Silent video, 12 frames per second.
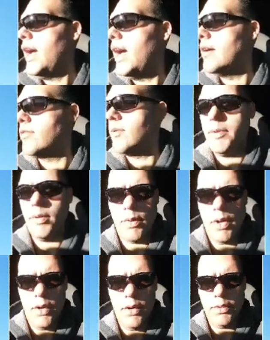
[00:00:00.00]
and from the
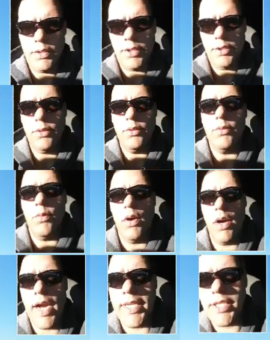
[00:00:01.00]
road to
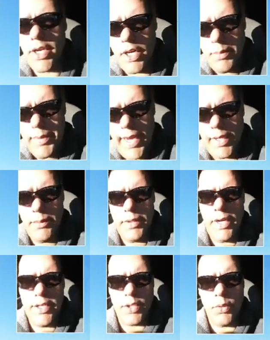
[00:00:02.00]
where I started back over
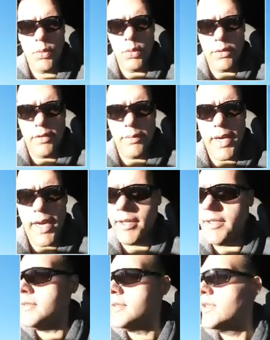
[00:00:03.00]
there is a quarter of a
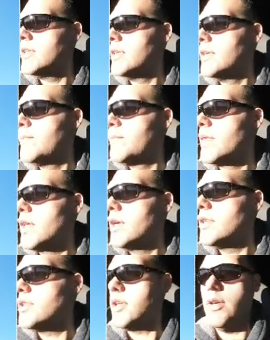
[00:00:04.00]
mile.
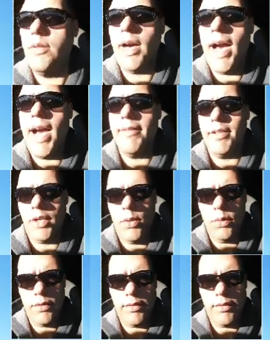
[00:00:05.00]
So I have right at a